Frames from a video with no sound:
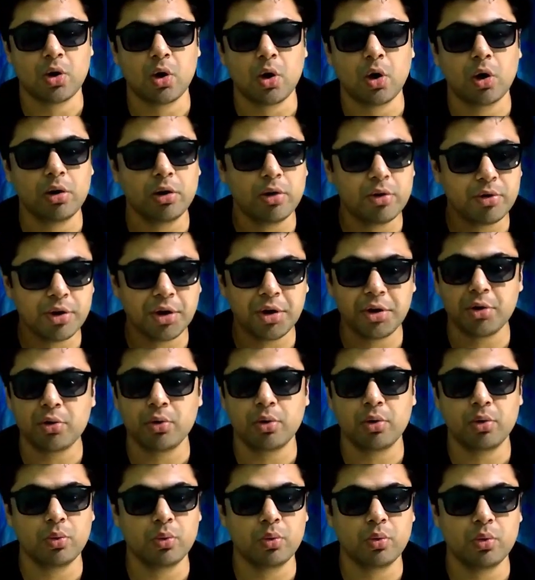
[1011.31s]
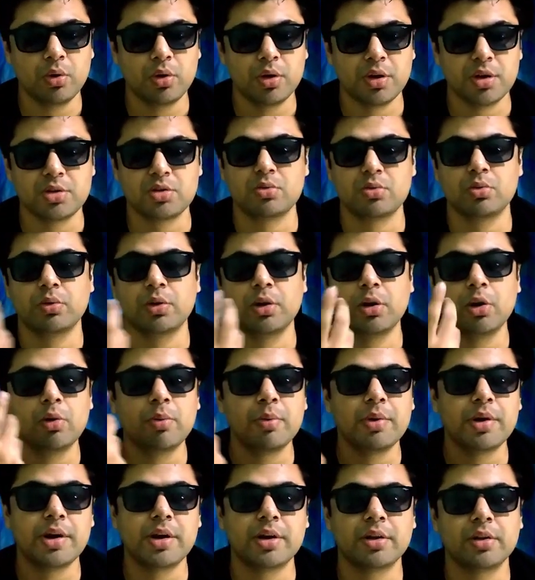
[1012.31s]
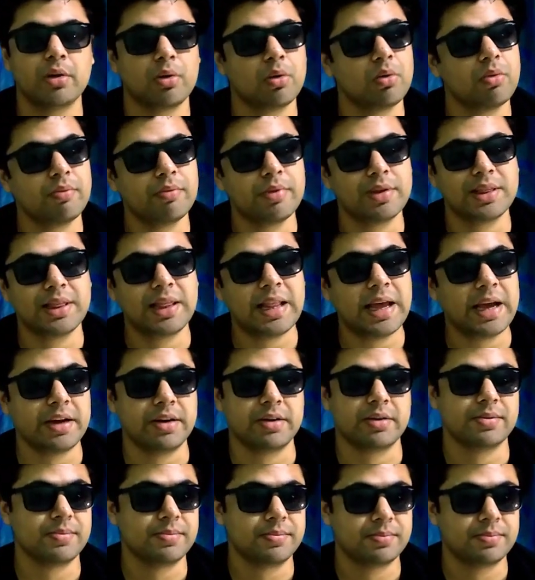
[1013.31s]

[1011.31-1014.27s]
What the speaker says: All you need to do is to illuminate the room with light.